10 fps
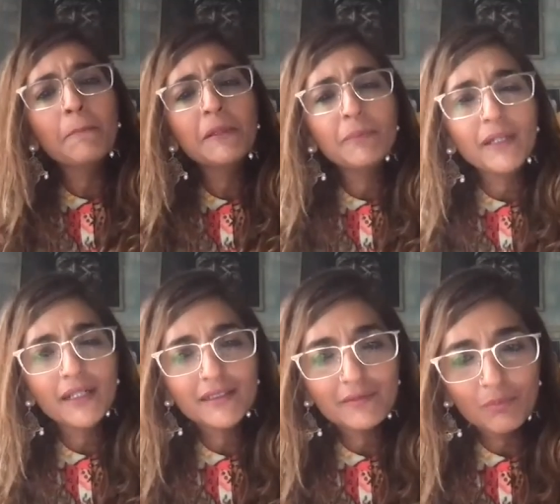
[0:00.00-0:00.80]
People
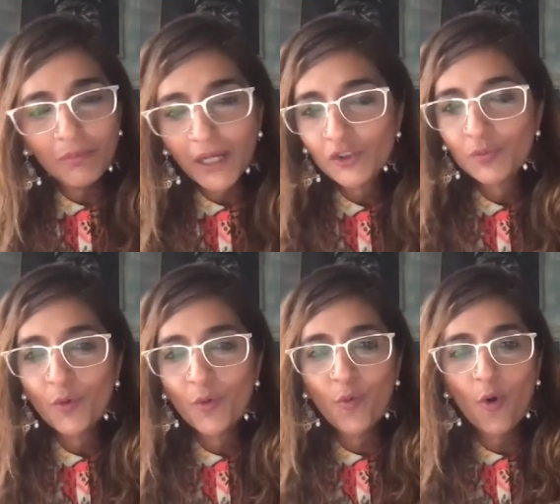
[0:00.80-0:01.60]
are much
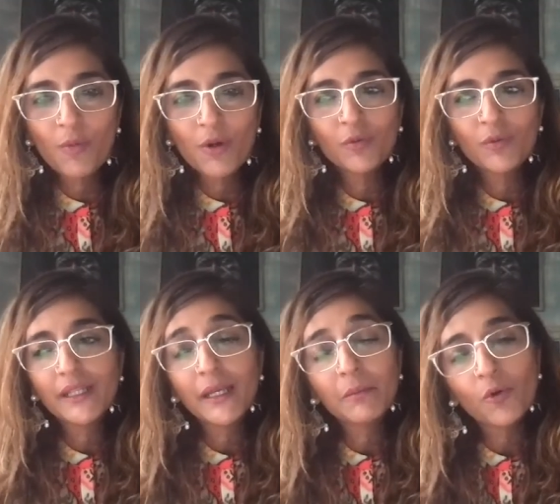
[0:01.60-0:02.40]
more warmer over
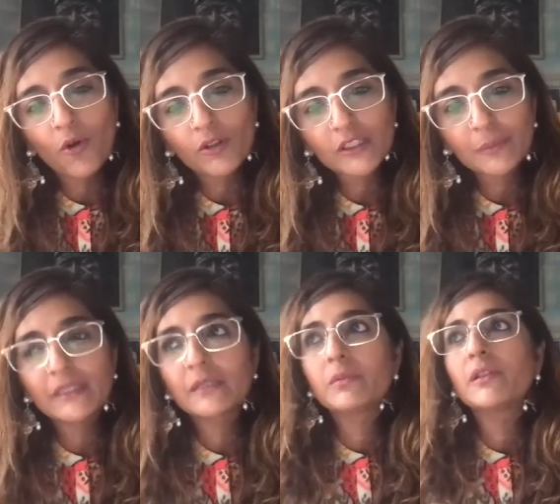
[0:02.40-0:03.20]
there, more
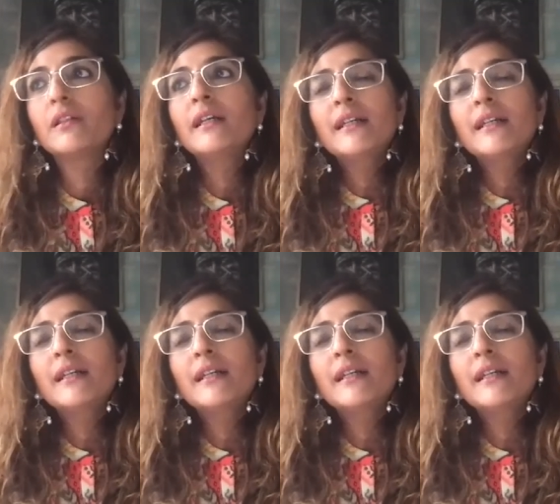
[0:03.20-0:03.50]
hospitable,